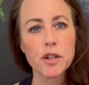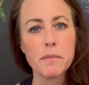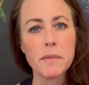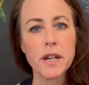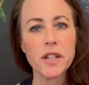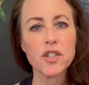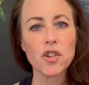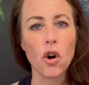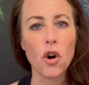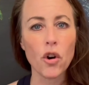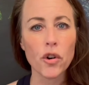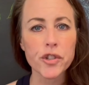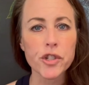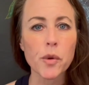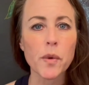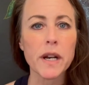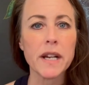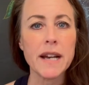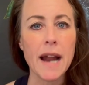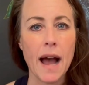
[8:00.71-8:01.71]
but it's
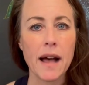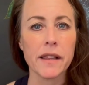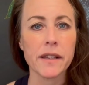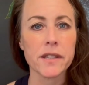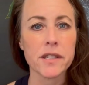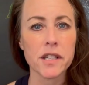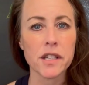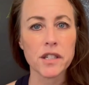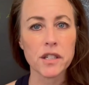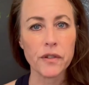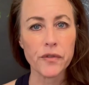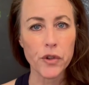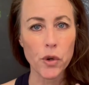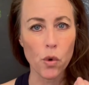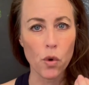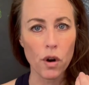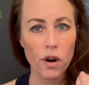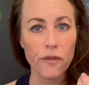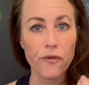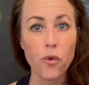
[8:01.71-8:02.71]
also an analysis of
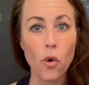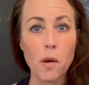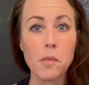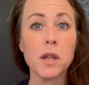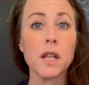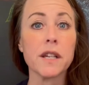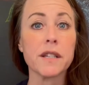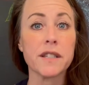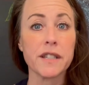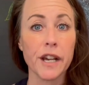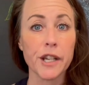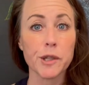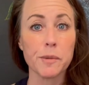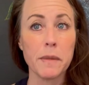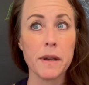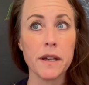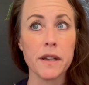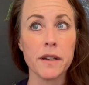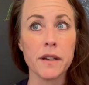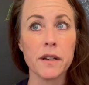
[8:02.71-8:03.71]
your formal
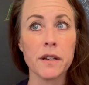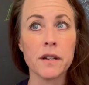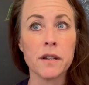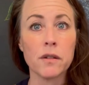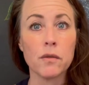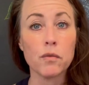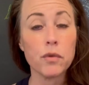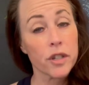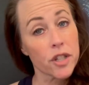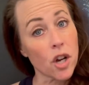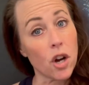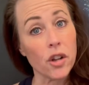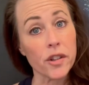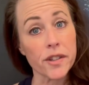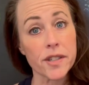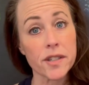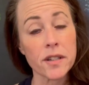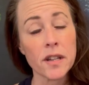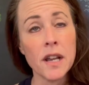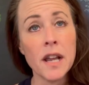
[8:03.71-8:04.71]
assessment
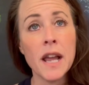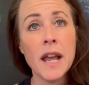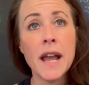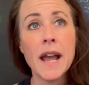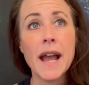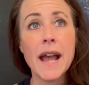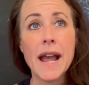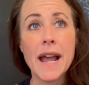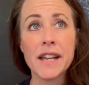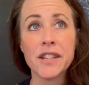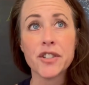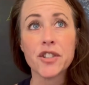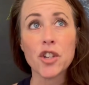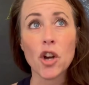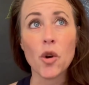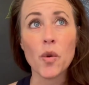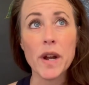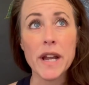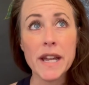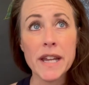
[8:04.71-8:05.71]
results. And
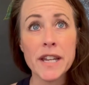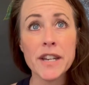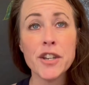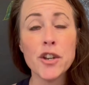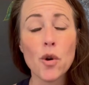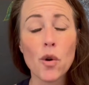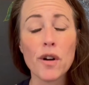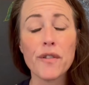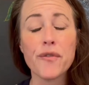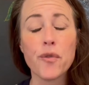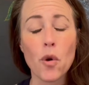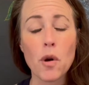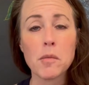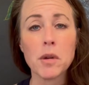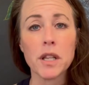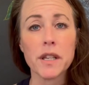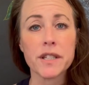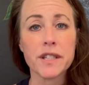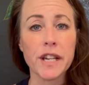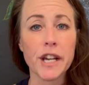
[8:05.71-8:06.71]
so in your
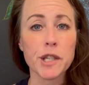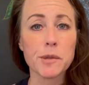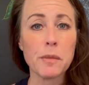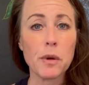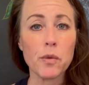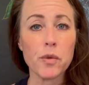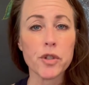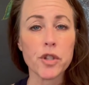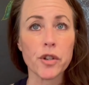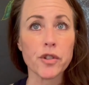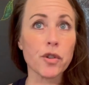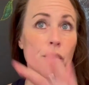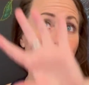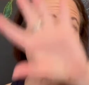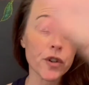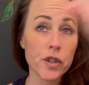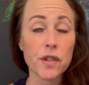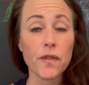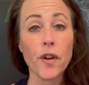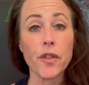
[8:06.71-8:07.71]
formal assessment results, so
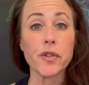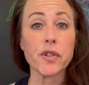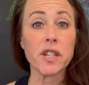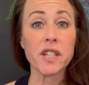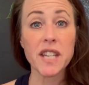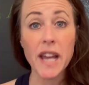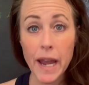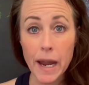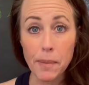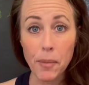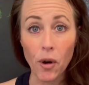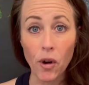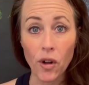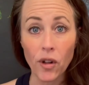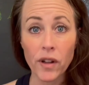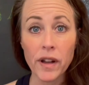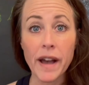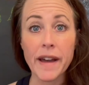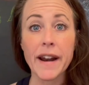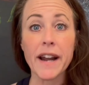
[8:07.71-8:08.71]
first of all, there's a
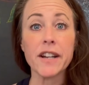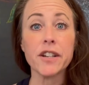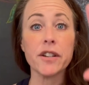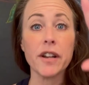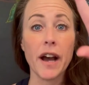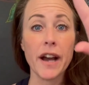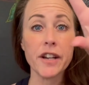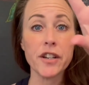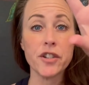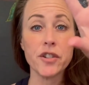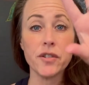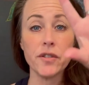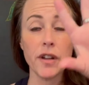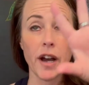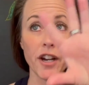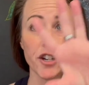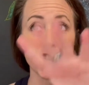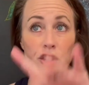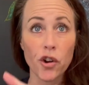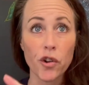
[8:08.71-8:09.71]
table, and
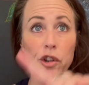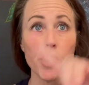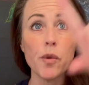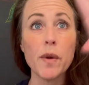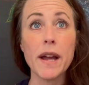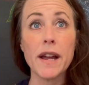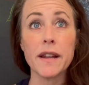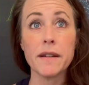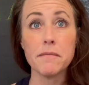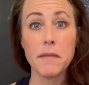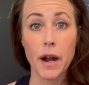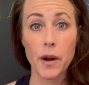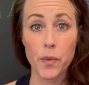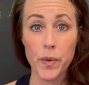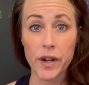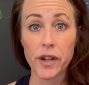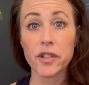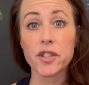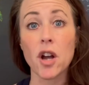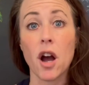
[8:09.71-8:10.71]
I show you in my
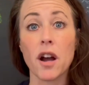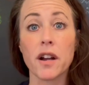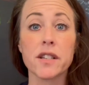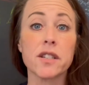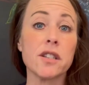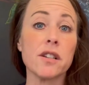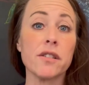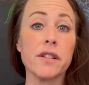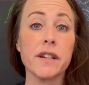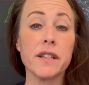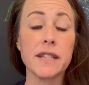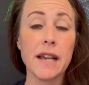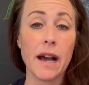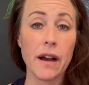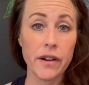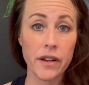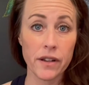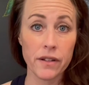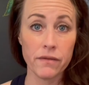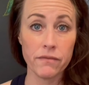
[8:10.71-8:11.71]
Real Talk series how
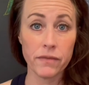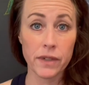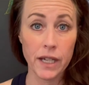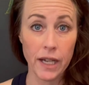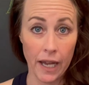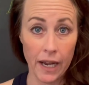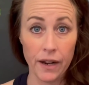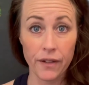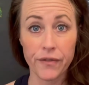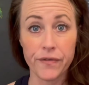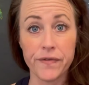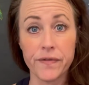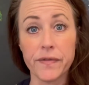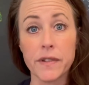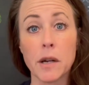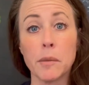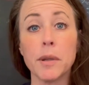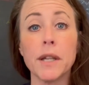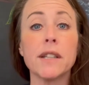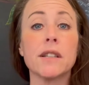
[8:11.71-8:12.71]
to kind of
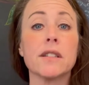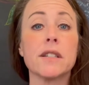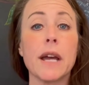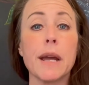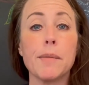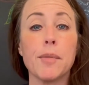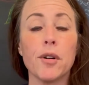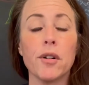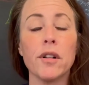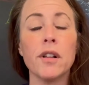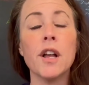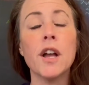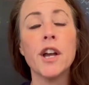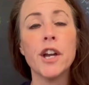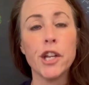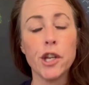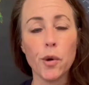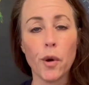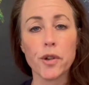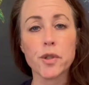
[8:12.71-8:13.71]
complete the table.
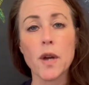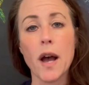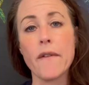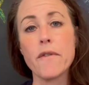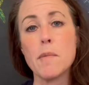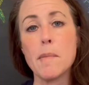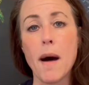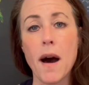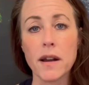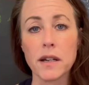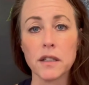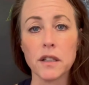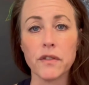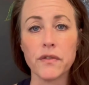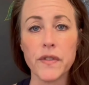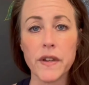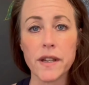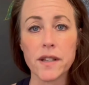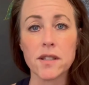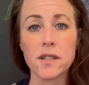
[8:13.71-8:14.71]
You also have a model of
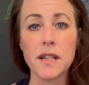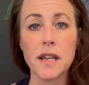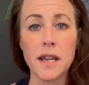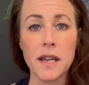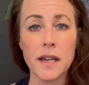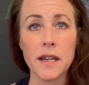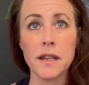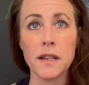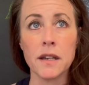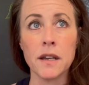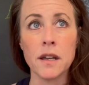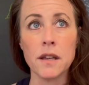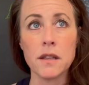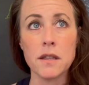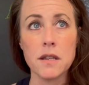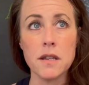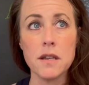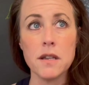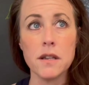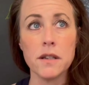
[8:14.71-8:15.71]
this in
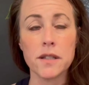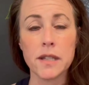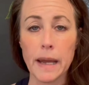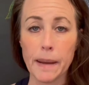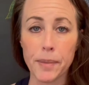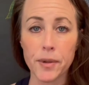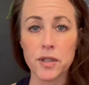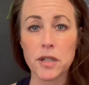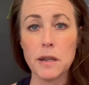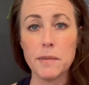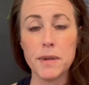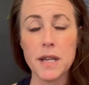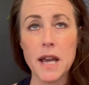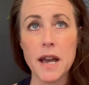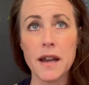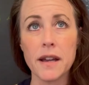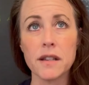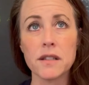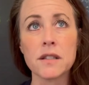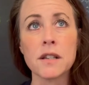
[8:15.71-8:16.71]
the sample
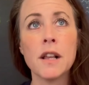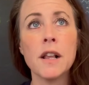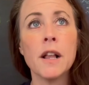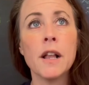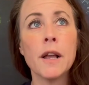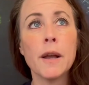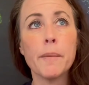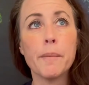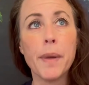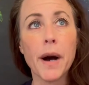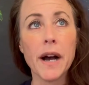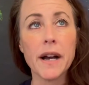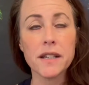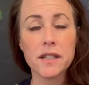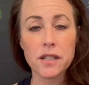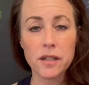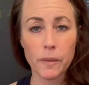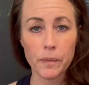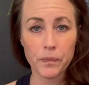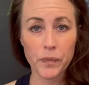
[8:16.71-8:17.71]
TPAs,
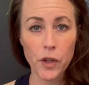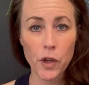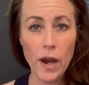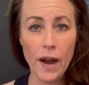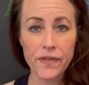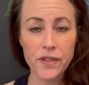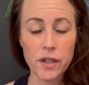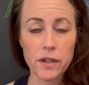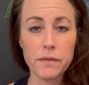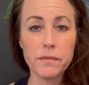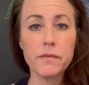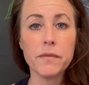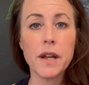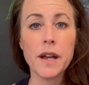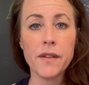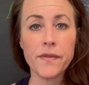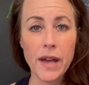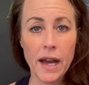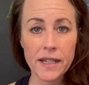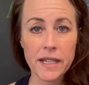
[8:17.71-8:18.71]
but you have to,
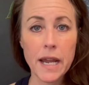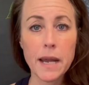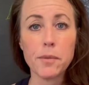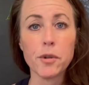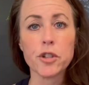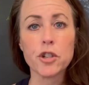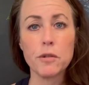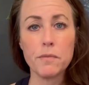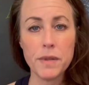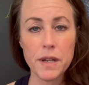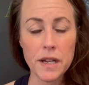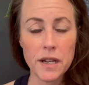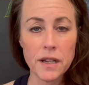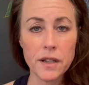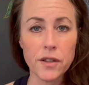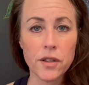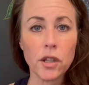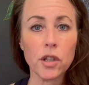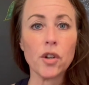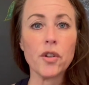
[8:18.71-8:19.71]
in that table should
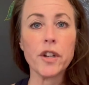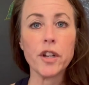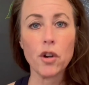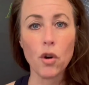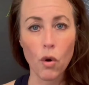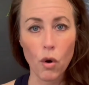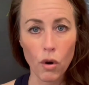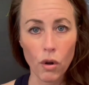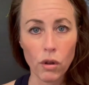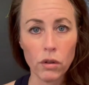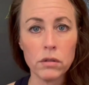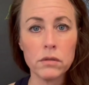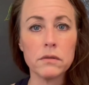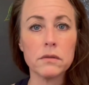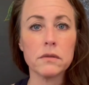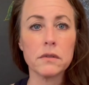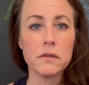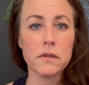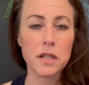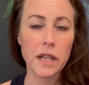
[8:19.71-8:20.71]
be the learning
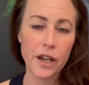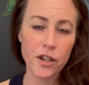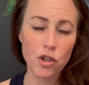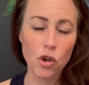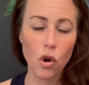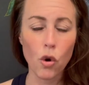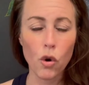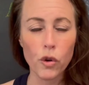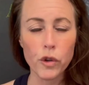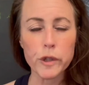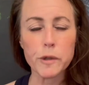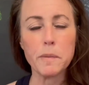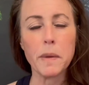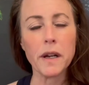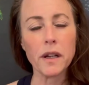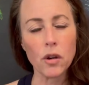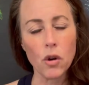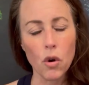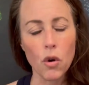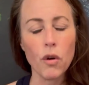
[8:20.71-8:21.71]
goal/goals,
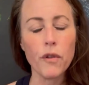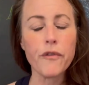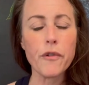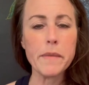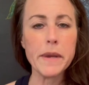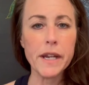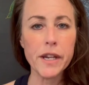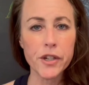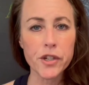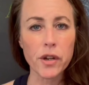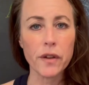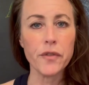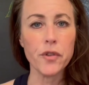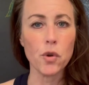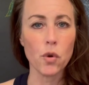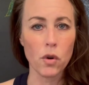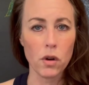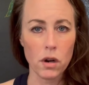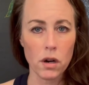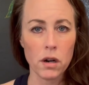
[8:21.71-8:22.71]
but goal from each of
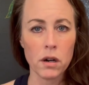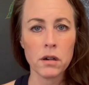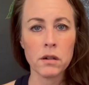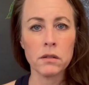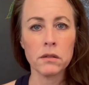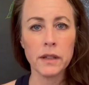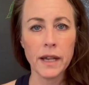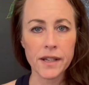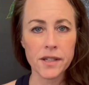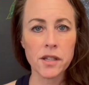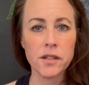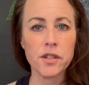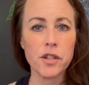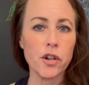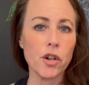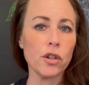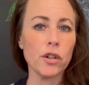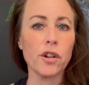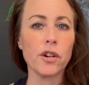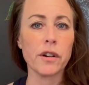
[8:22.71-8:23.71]
your lessons in
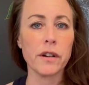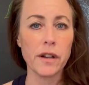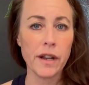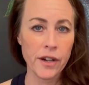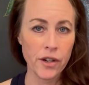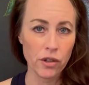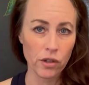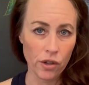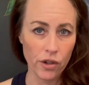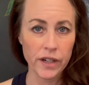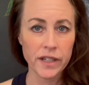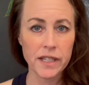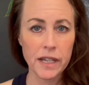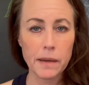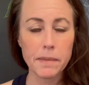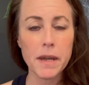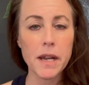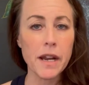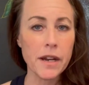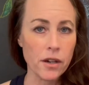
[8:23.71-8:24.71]
your learning
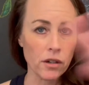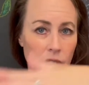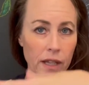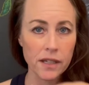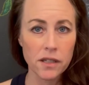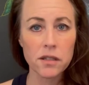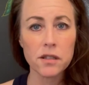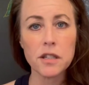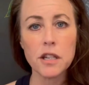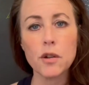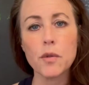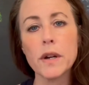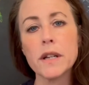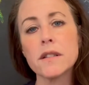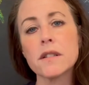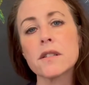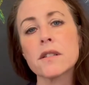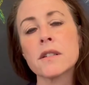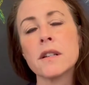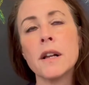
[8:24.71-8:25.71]
segment and your lesson
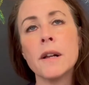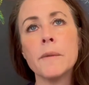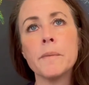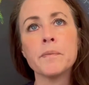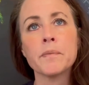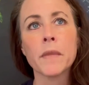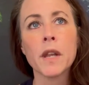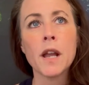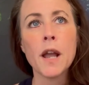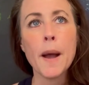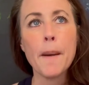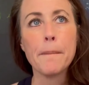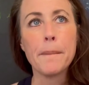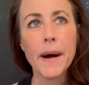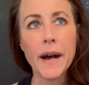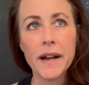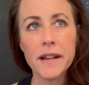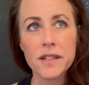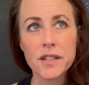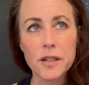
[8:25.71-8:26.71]
sequence.
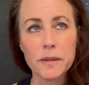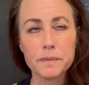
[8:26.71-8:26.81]
But